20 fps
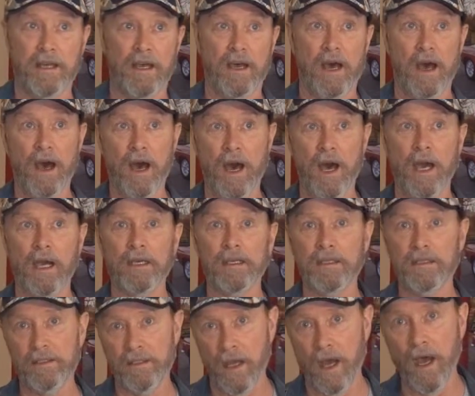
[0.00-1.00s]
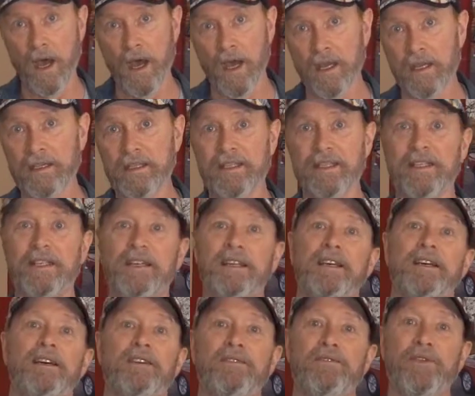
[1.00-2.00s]
Hog Dog
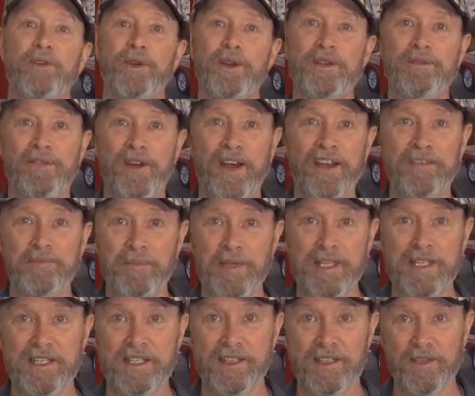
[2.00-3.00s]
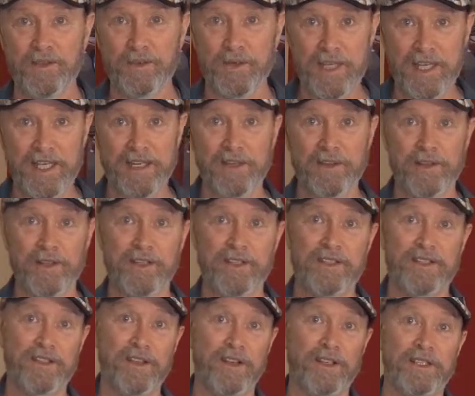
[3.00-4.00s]
45 BTU heater
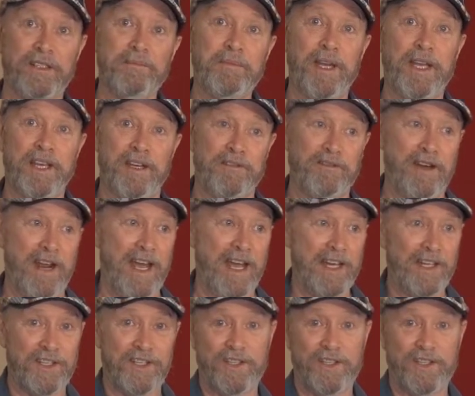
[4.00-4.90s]
installed in my garage.